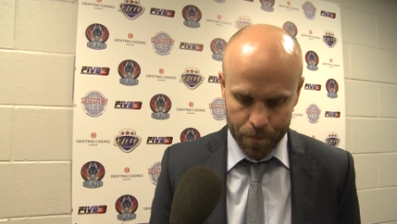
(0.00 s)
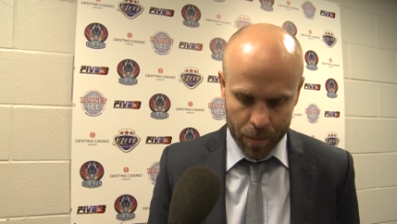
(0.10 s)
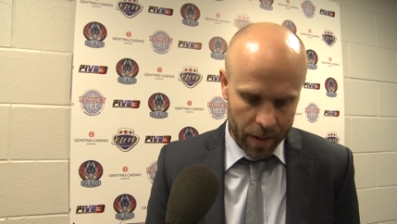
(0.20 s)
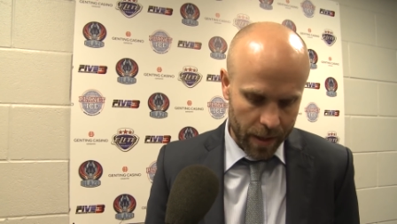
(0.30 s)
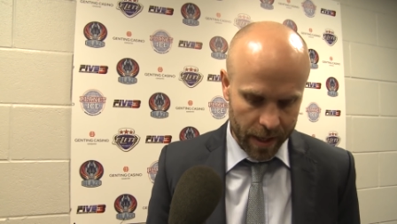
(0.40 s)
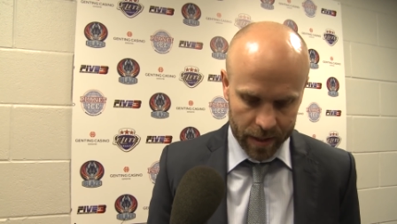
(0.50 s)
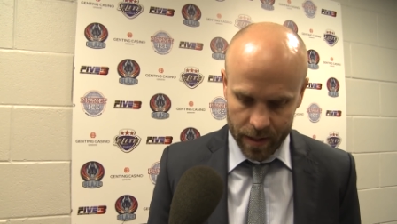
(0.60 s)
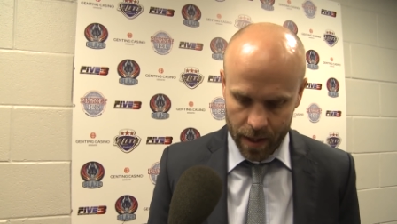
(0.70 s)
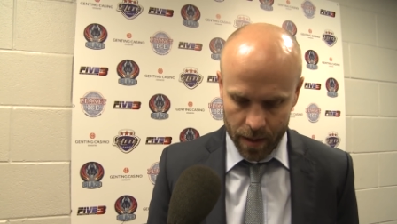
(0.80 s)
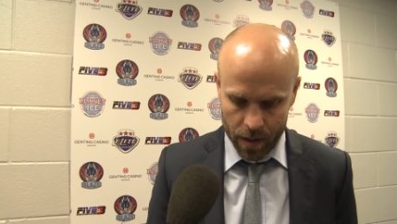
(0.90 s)
but like I
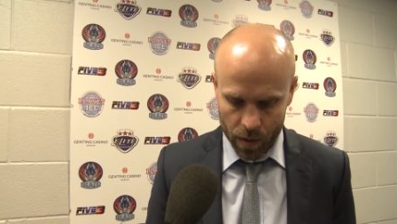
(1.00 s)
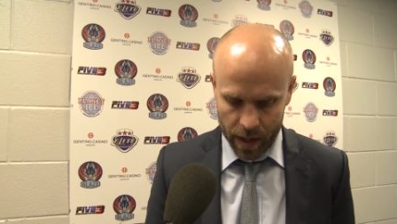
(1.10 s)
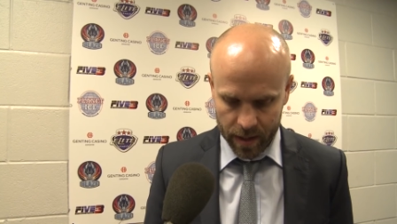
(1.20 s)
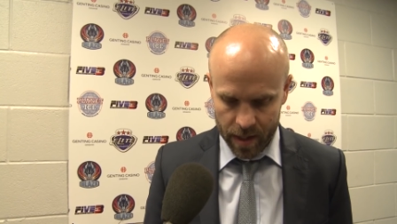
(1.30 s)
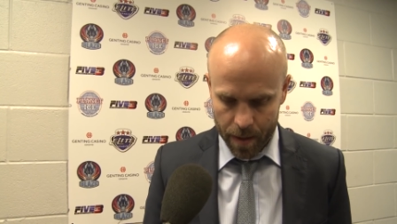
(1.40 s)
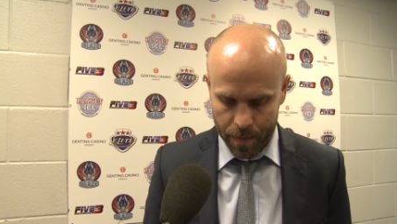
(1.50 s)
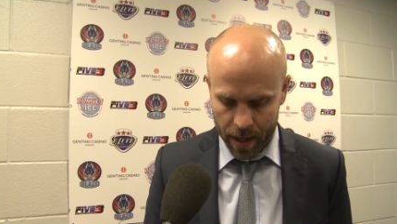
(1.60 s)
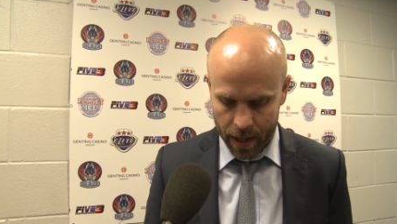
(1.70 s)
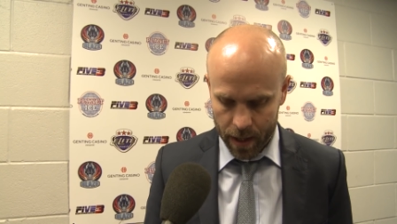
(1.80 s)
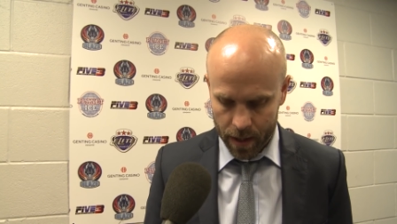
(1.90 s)
said, you know, that's
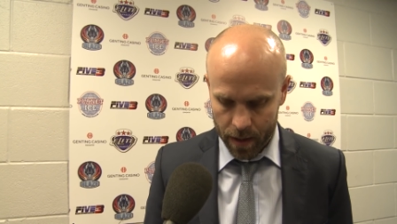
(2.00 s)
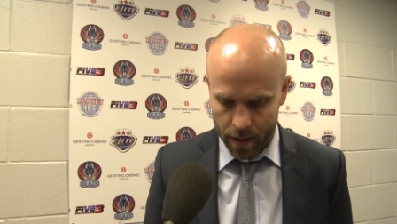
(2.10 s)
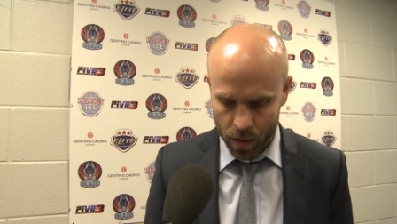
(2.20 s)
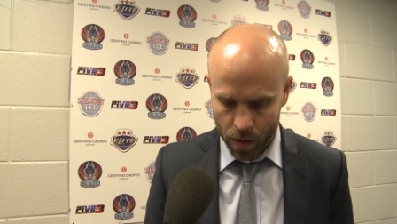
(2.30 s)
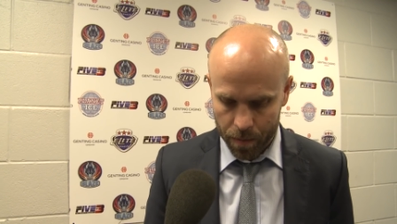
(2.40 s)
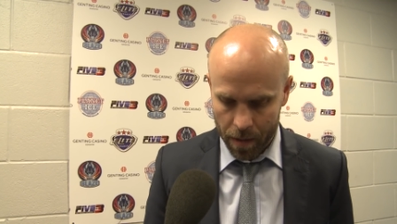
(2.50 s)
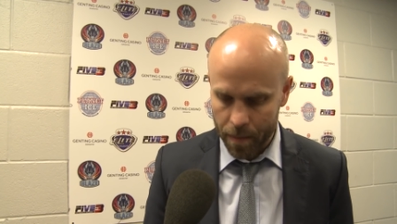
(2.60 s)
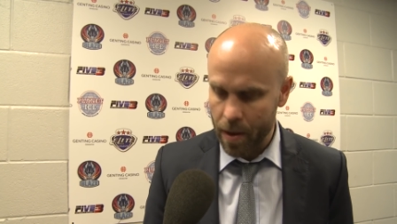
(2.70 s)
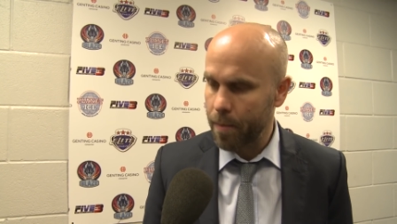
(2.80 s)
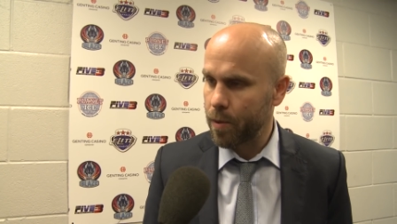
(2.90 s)
nitpicking, and you know, I'm
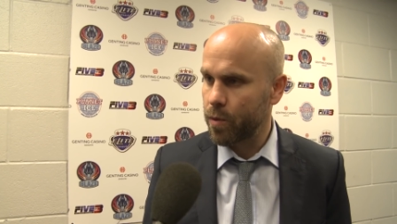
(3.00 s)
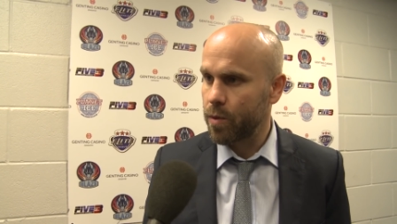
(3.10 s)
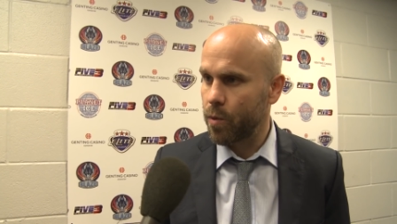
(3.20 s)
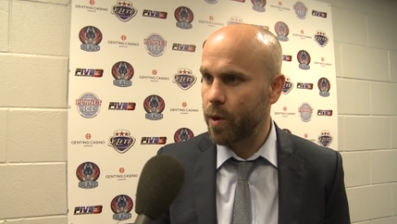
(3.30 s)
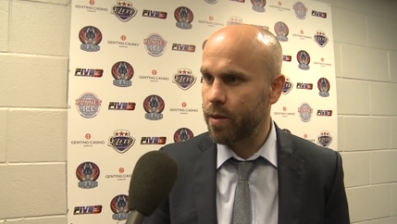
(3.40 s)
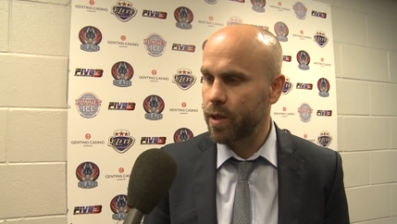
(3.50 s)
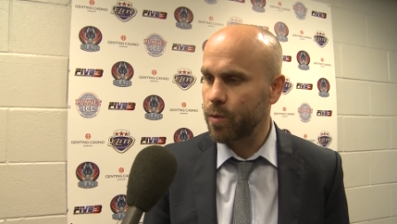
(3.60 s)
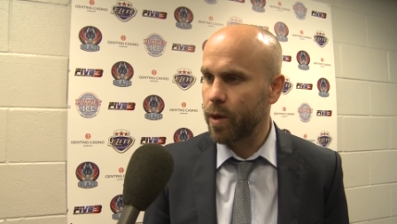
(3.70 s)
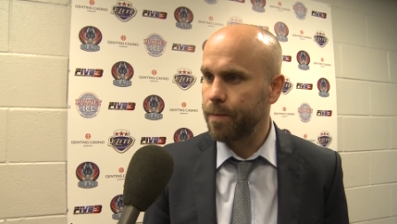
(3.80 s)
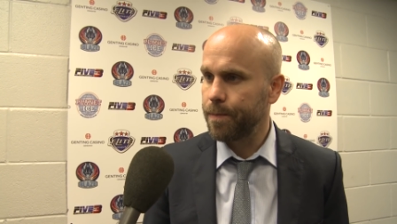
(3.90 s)
I'm happy with the way things went.